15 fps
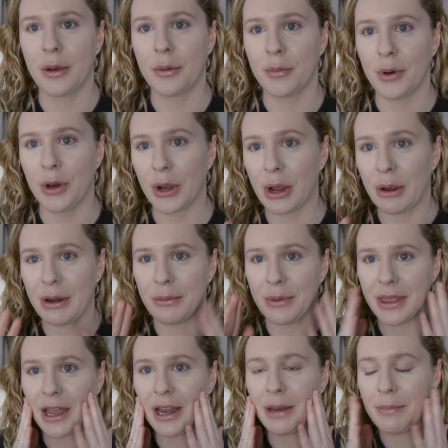I'm not going in with
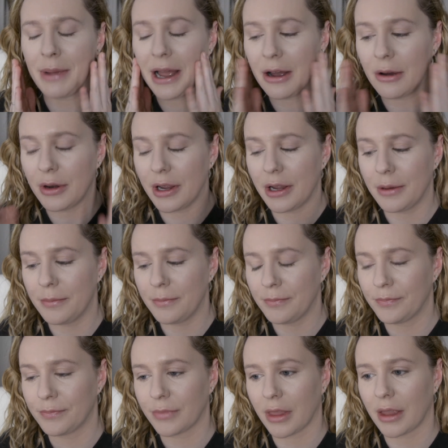any powder,
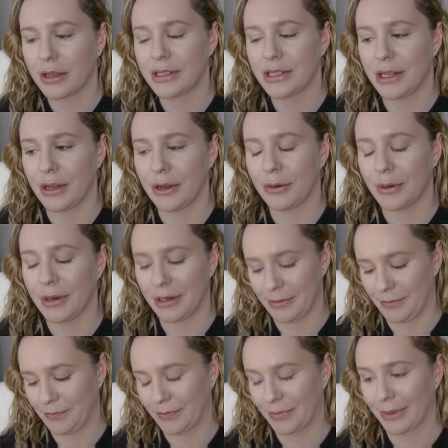so
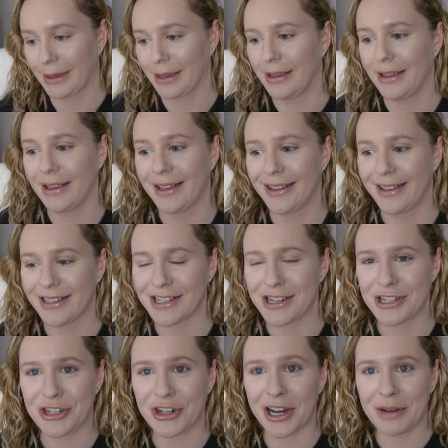let's go
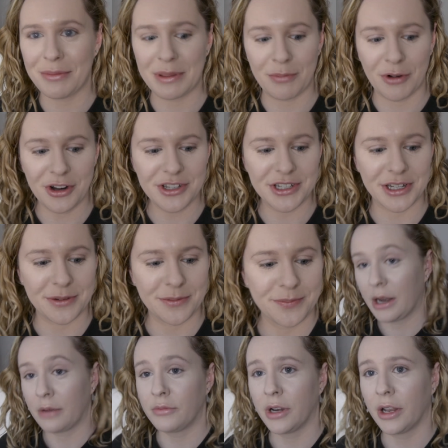straight in with bronzer.
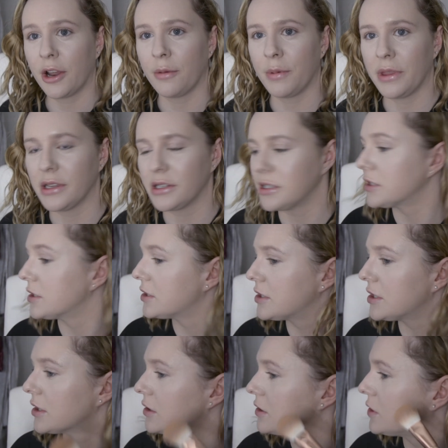I'm really hoping this doesn't
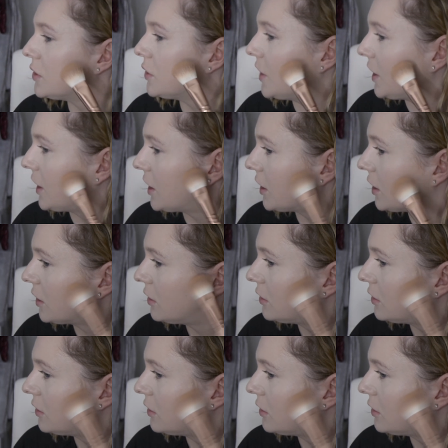stick to anything.